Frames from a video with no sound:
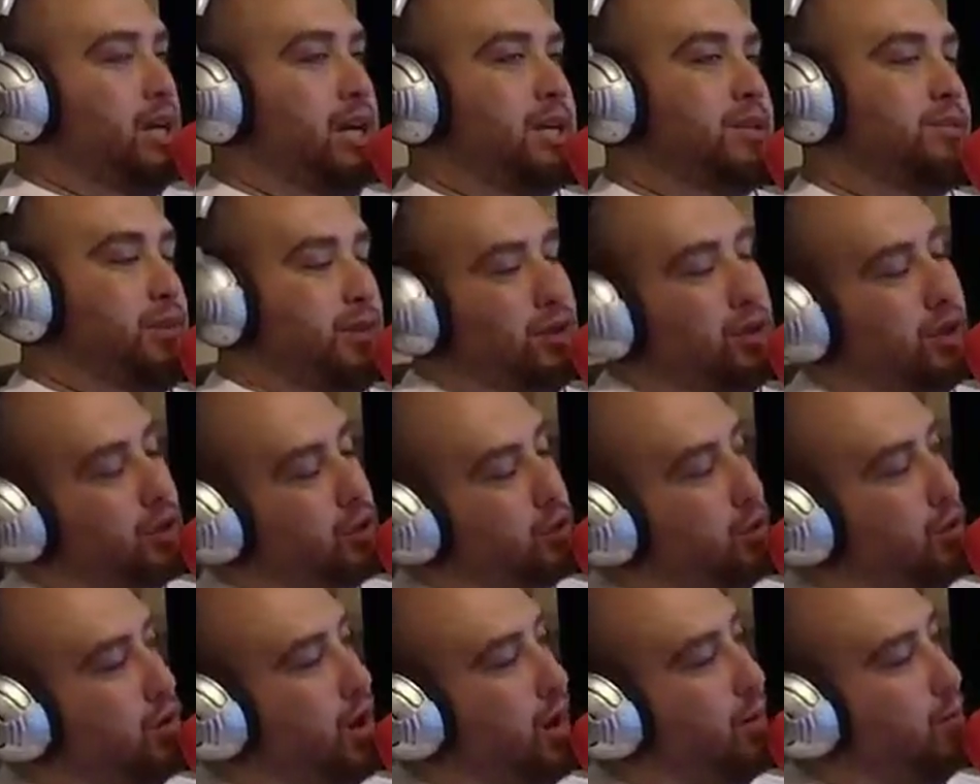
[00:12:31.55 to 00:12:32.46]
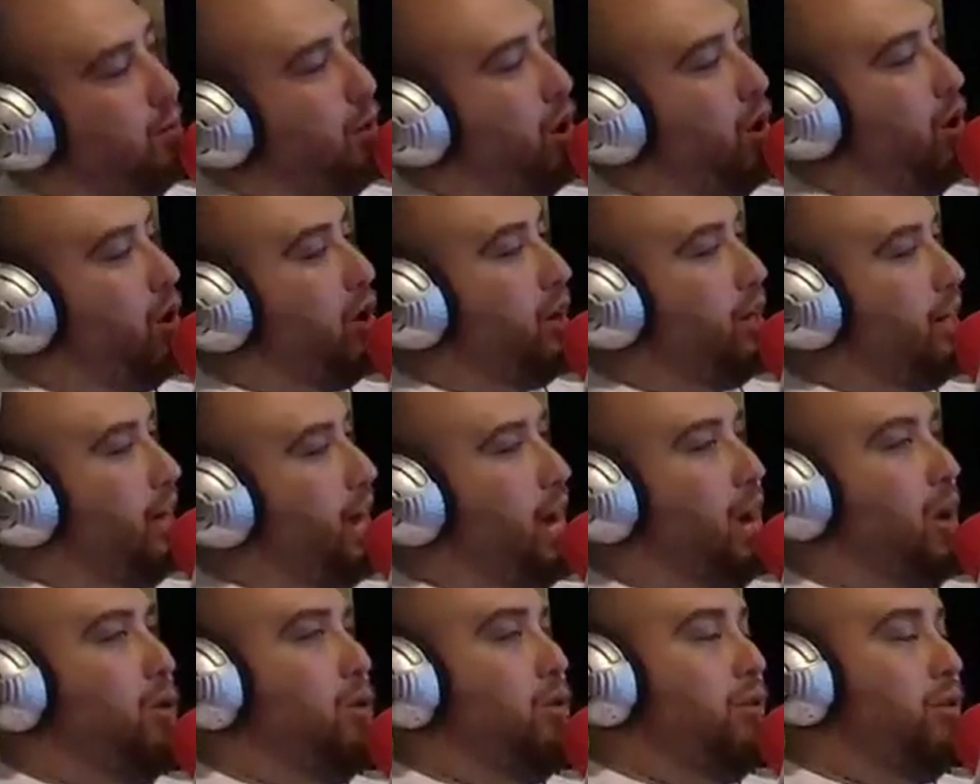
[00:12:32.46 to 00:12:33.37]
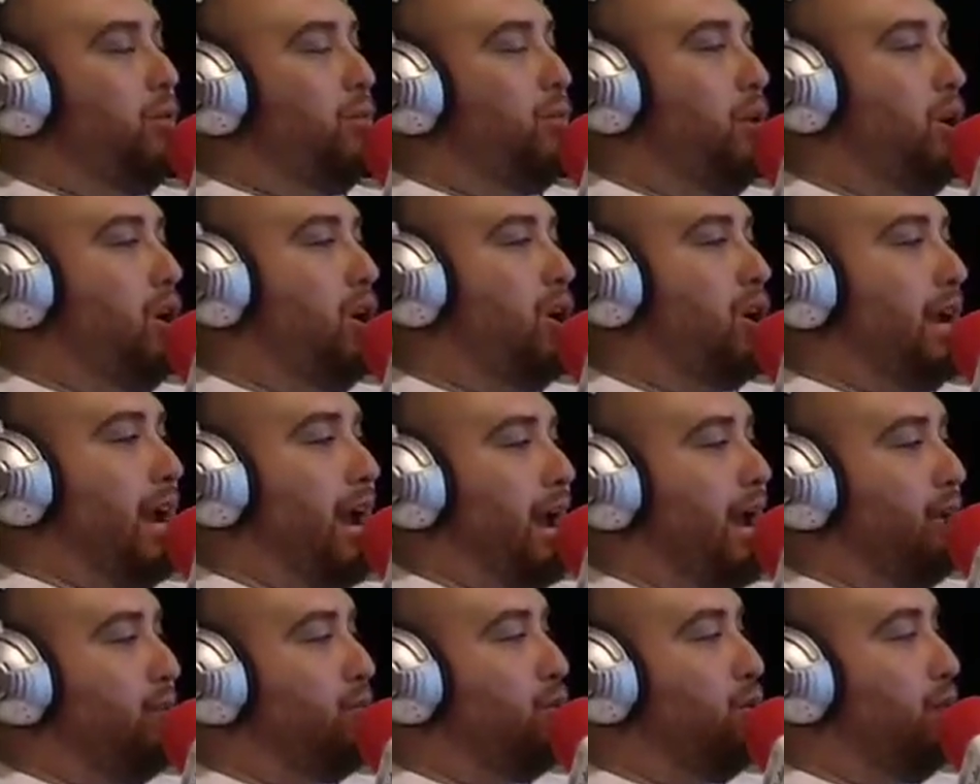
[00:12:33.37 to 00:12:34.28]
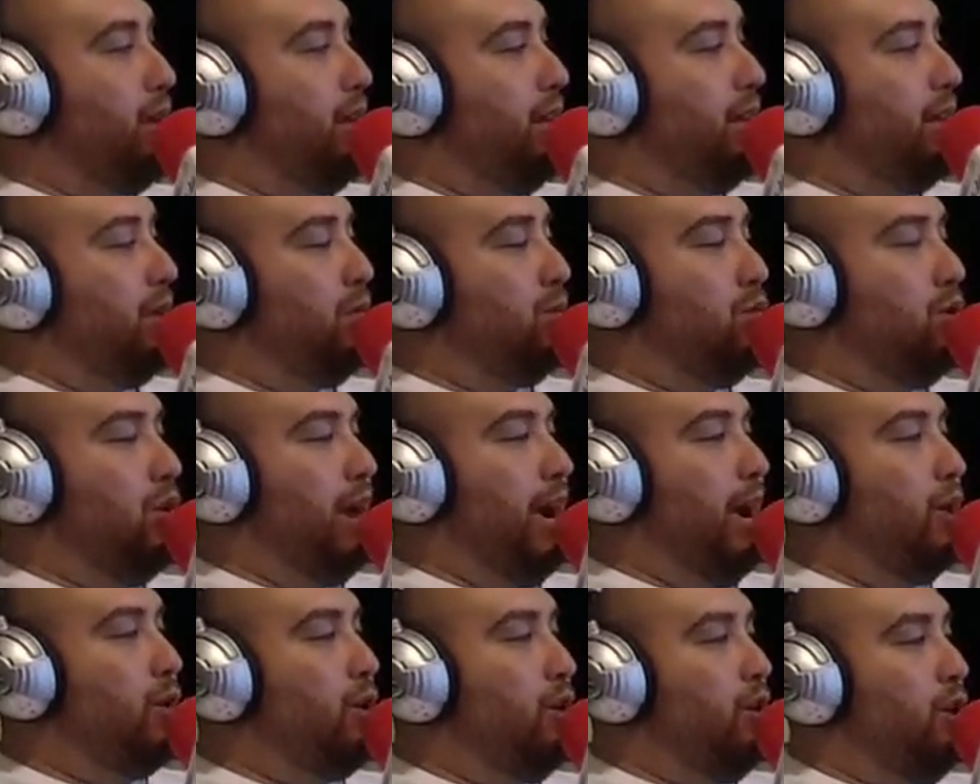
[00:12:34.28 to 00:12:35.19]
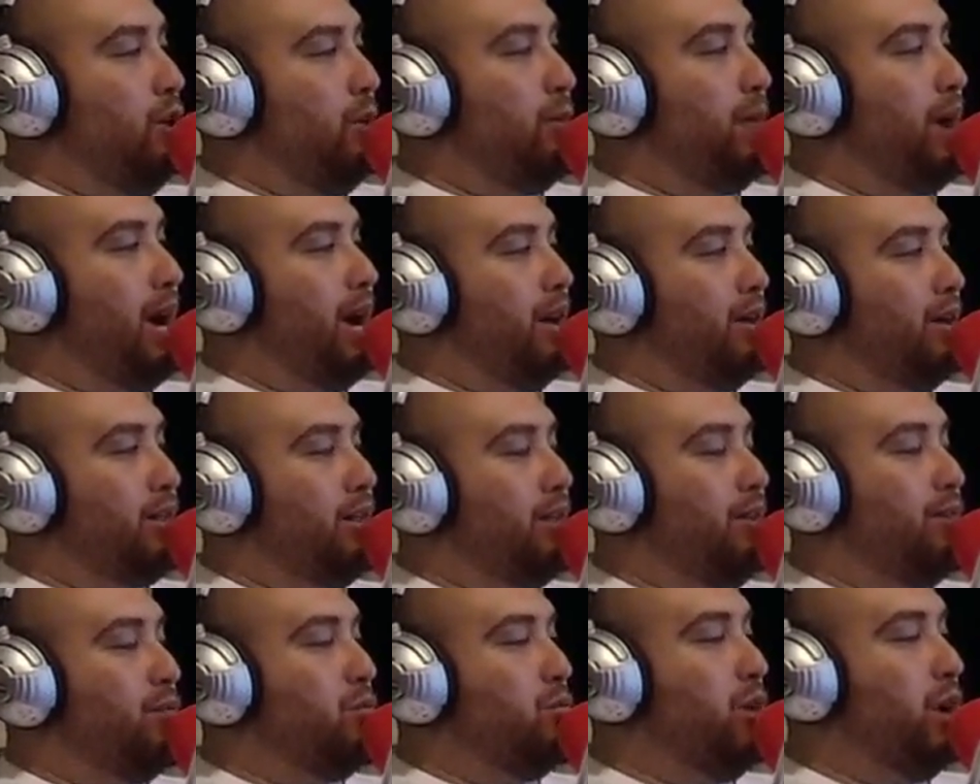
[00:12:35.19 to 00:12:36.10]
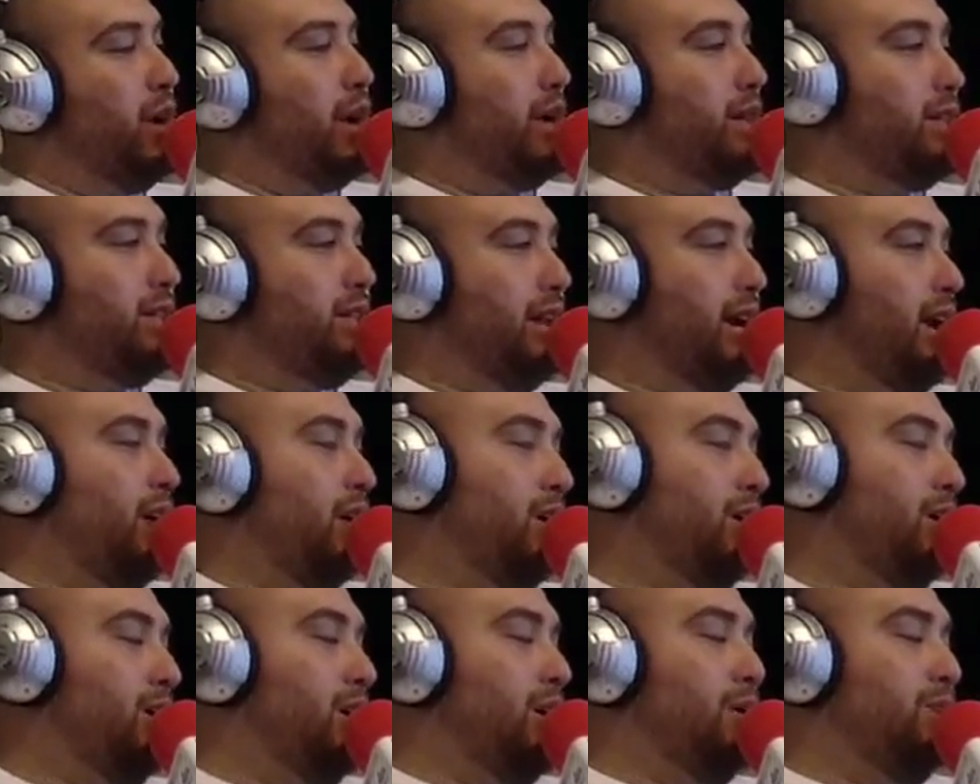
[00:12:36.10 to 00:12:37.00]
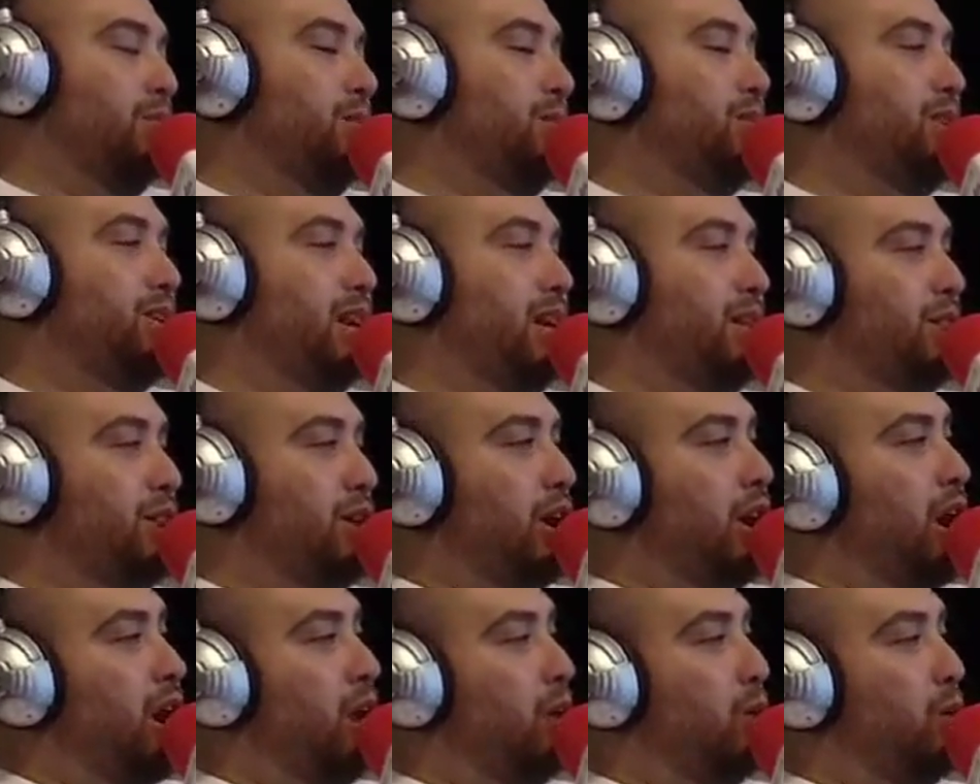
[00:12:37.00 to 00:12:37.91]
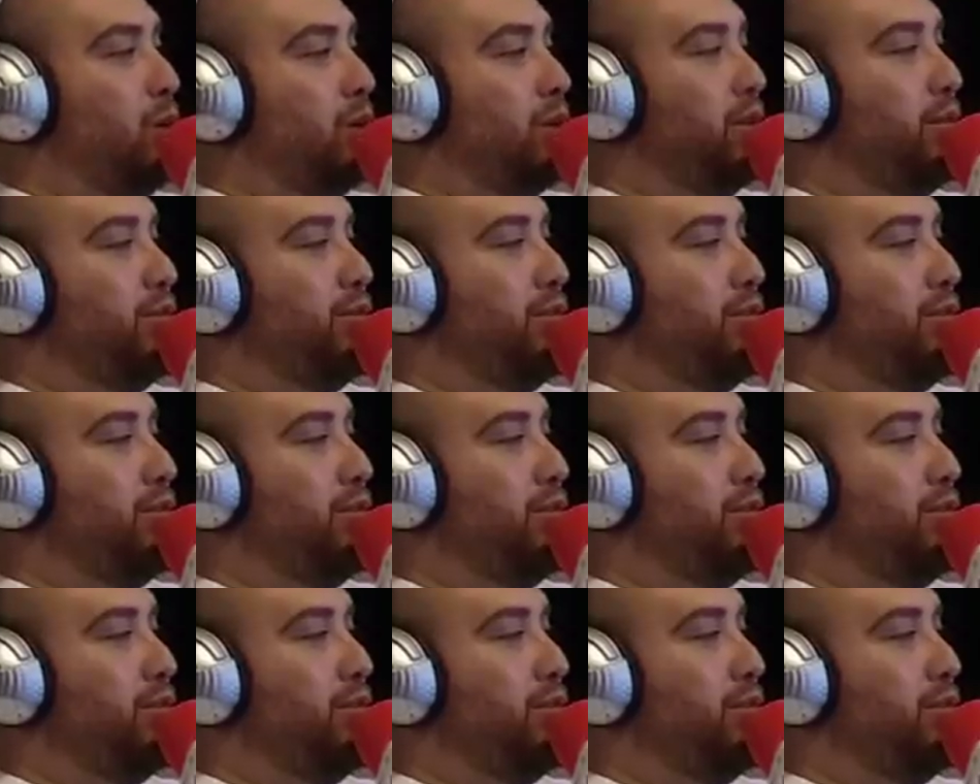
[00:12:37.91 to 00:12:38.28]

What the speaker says: Especially because we were at a park. Now, the park had a pretty liberal alcohol policy from what I could tell, but you never know what the